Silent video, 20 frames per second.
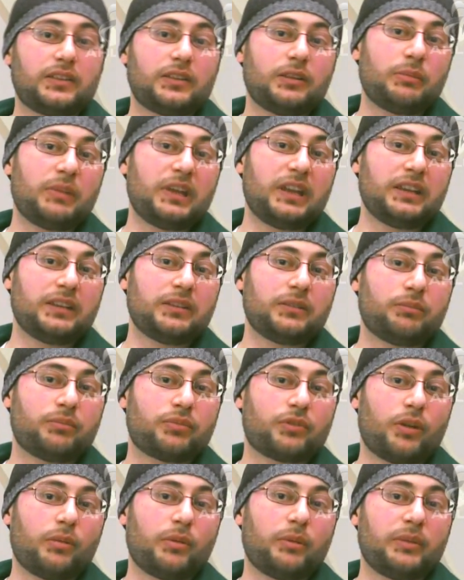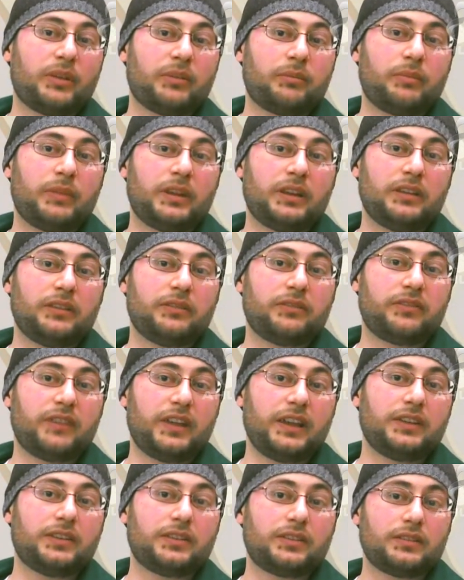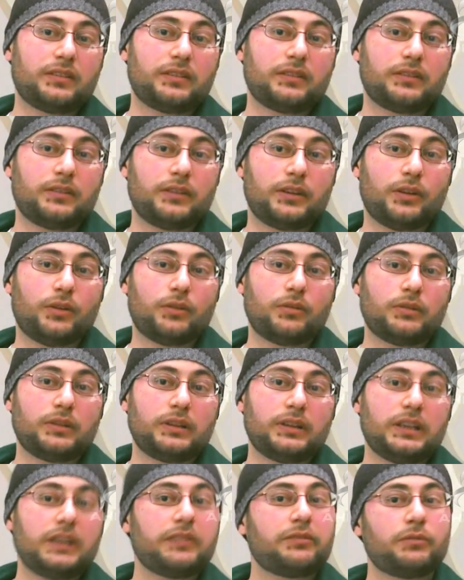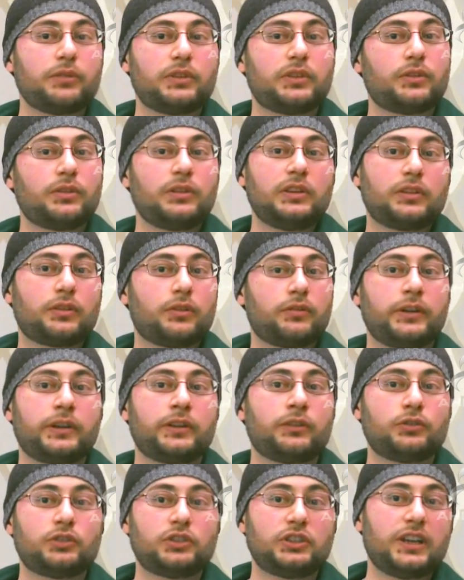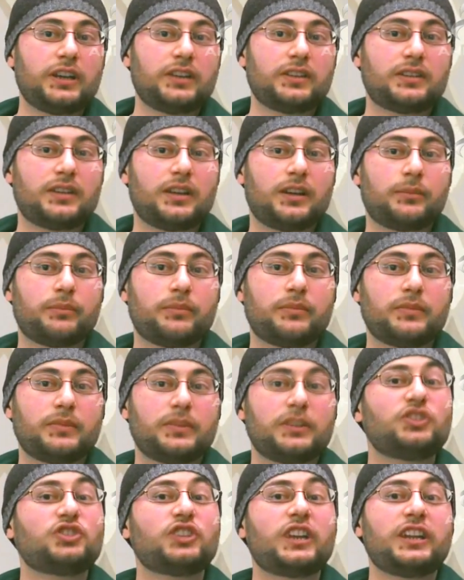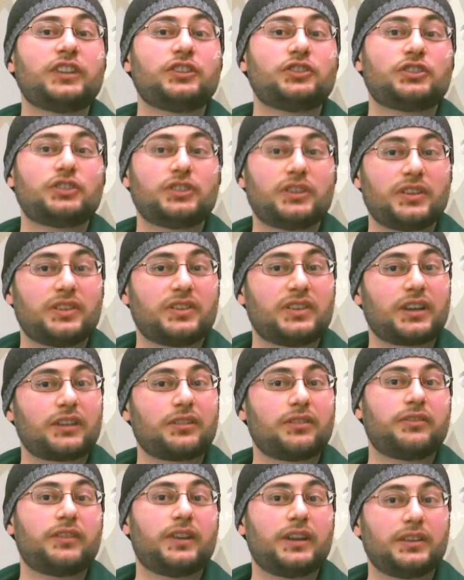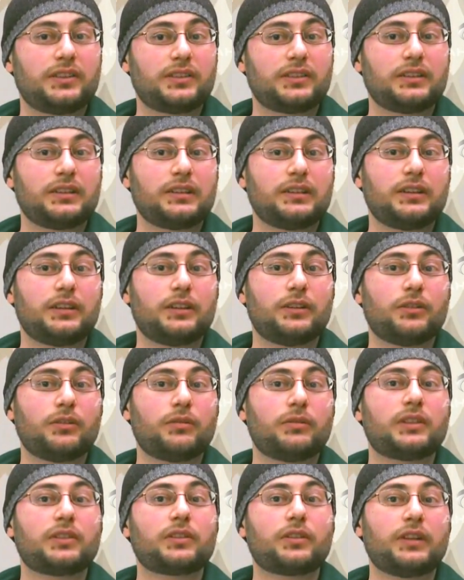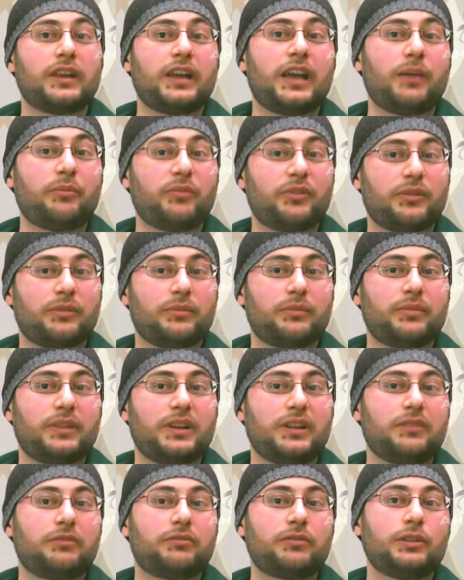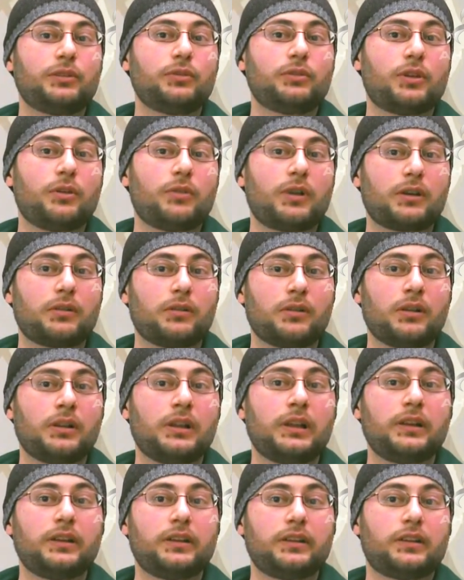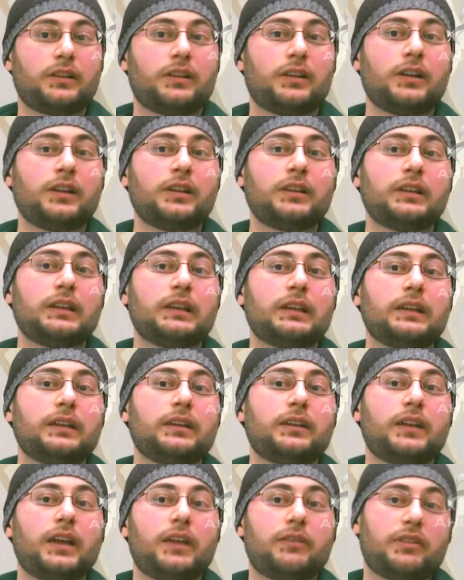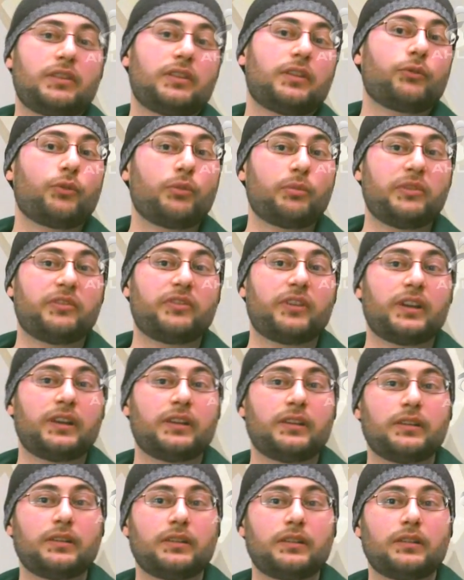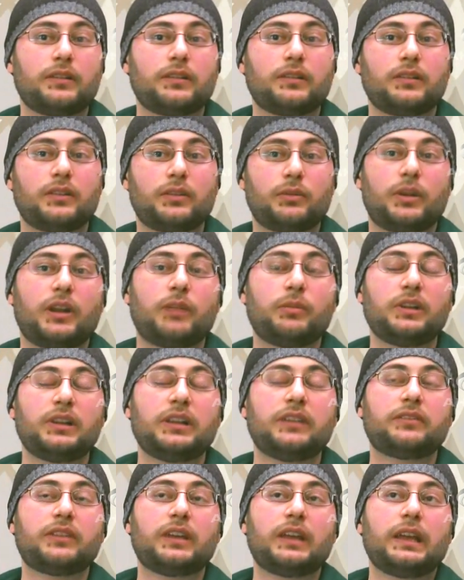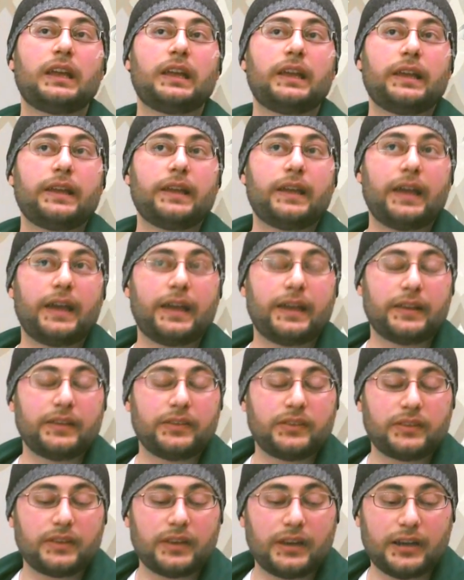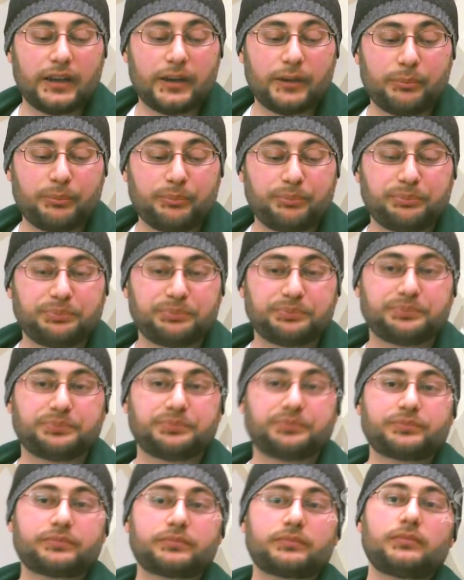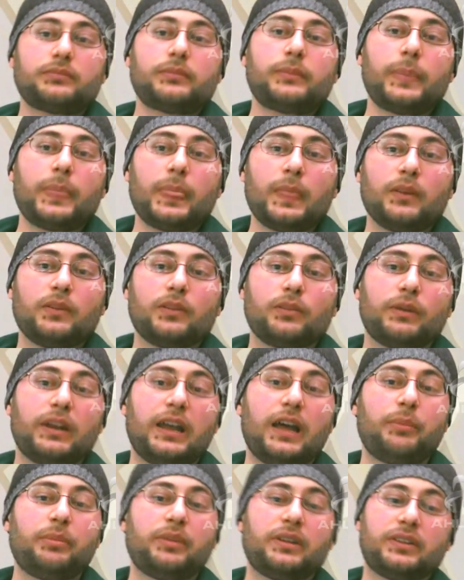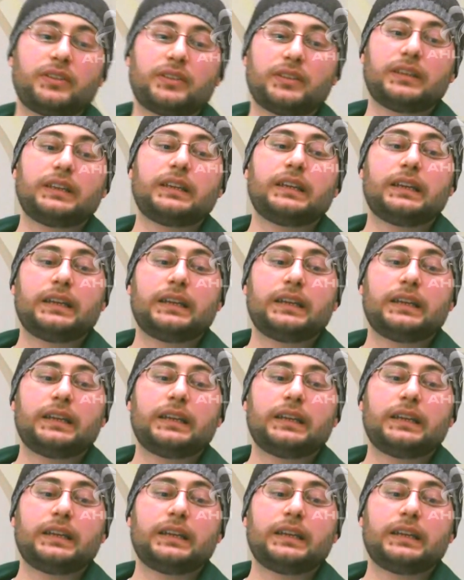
the main problem that many face, you know. Even with Sunnis converting to Shia Islam, change, sacrifice, you know, what's going to happen. But if we do tawakkul in Allah, everything will be fine. That's what I believe. And so what happened is,